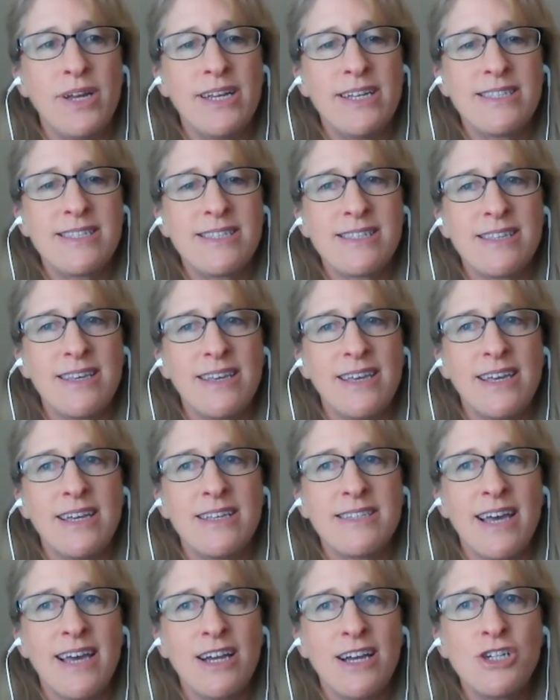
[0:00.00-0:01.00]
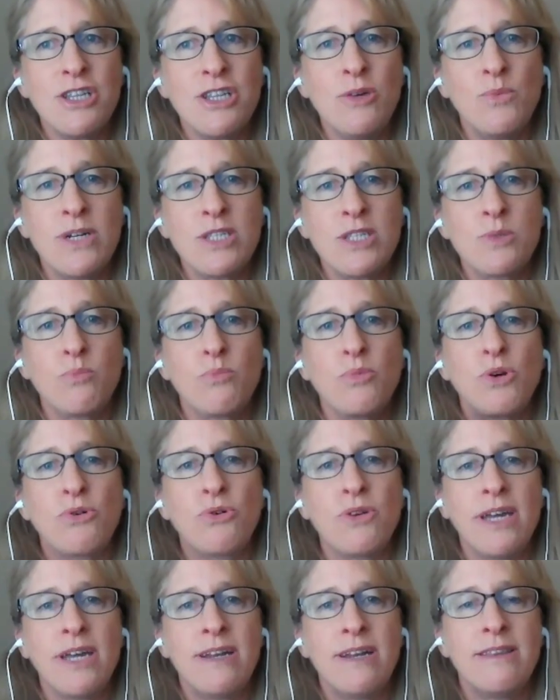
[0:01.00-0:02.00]
it's it's actually what's
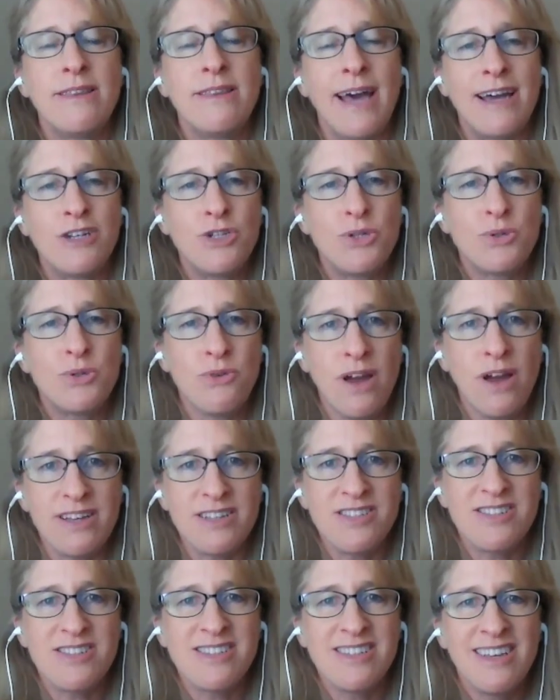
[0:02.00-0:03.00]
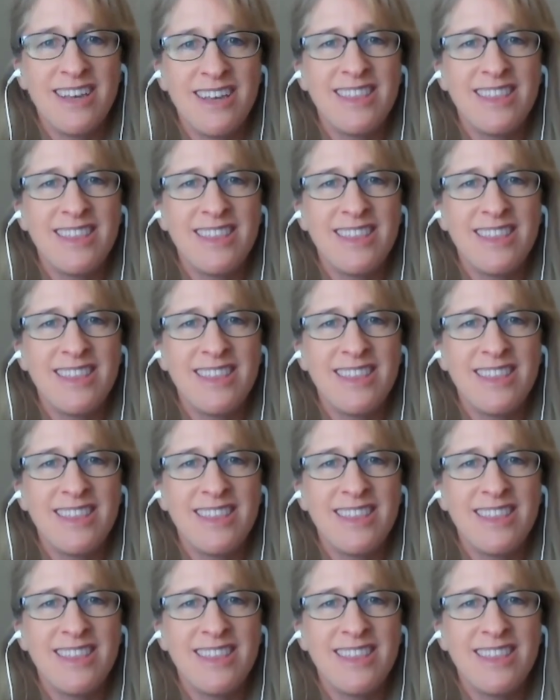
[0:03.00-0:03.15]
created that trust